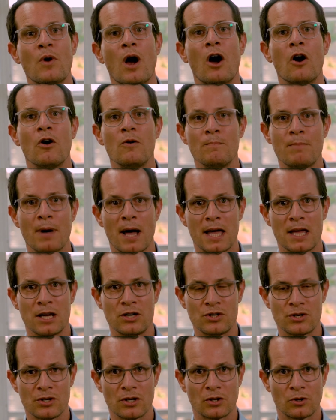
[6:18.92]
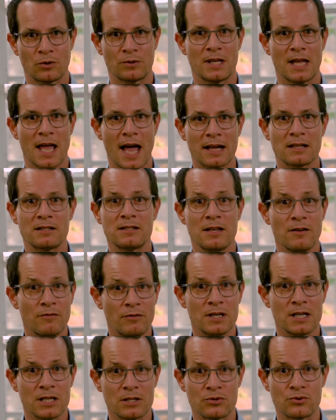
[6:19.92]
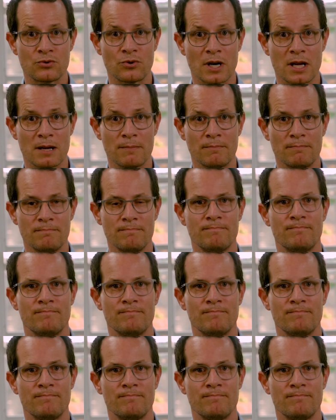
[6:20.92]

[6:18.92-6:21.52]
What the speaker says: homepage called the Activity Stream.